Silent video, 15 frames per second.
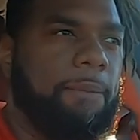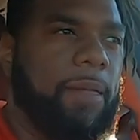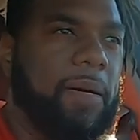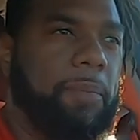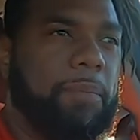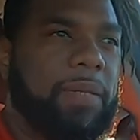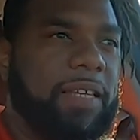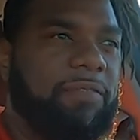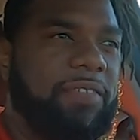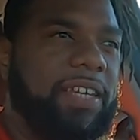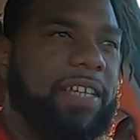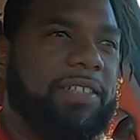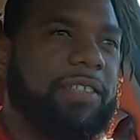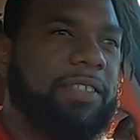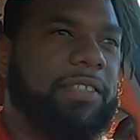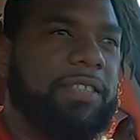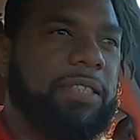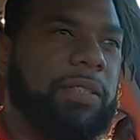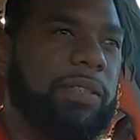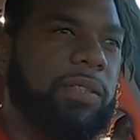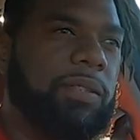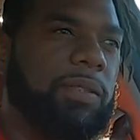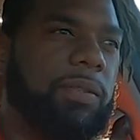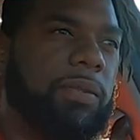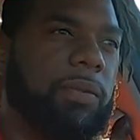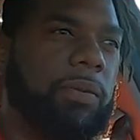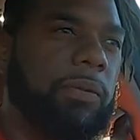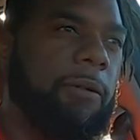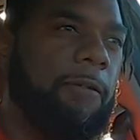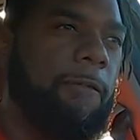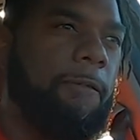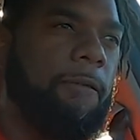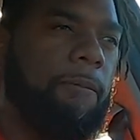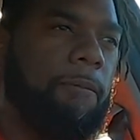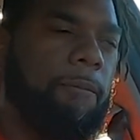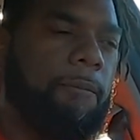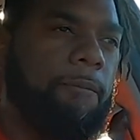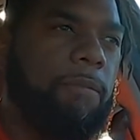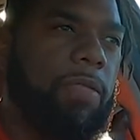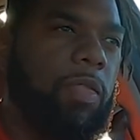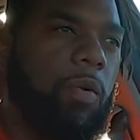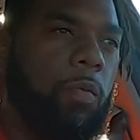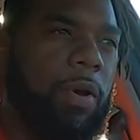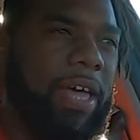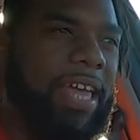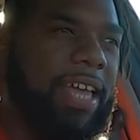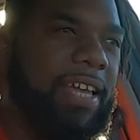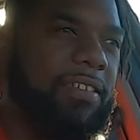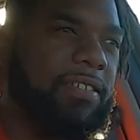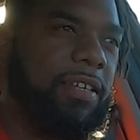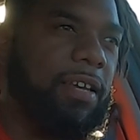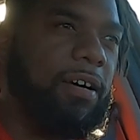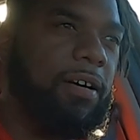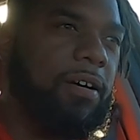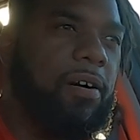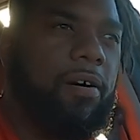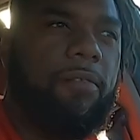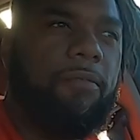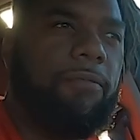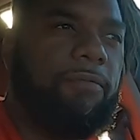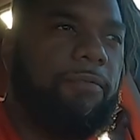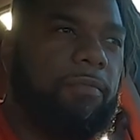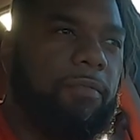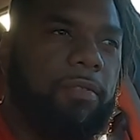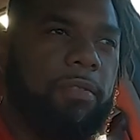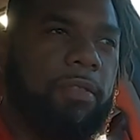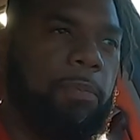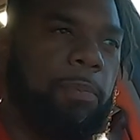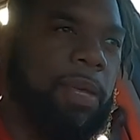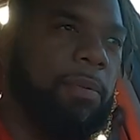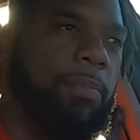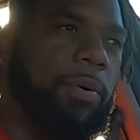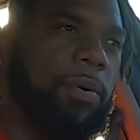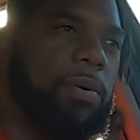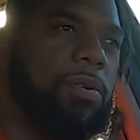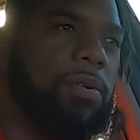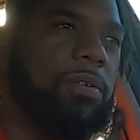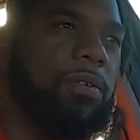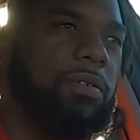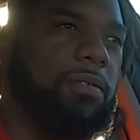oblivious to the ways of the people